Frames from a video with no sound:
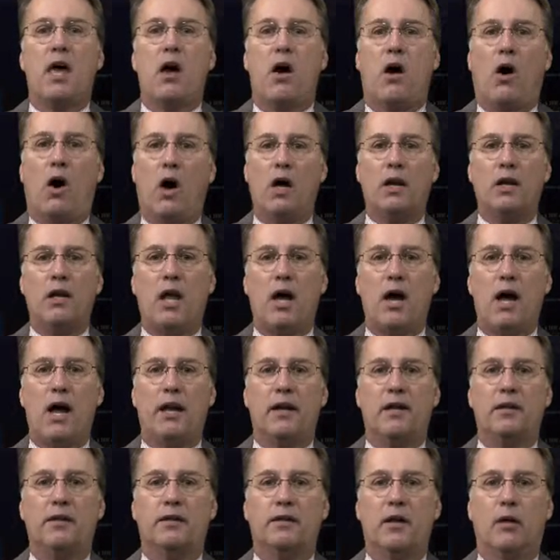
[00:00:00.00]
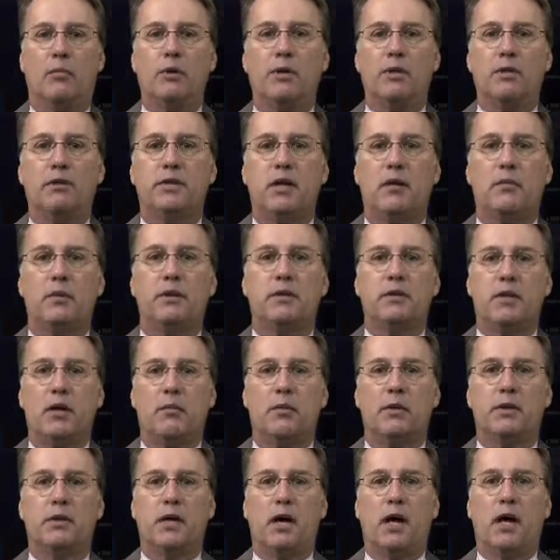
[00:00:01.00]
online at
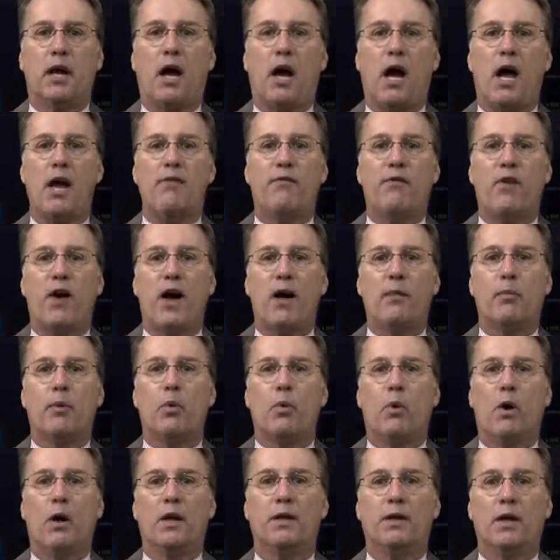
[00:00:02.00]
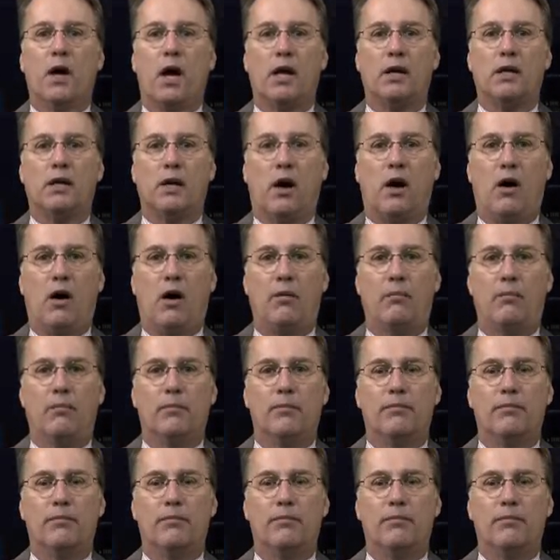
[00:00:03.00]
www.ifiberone.com.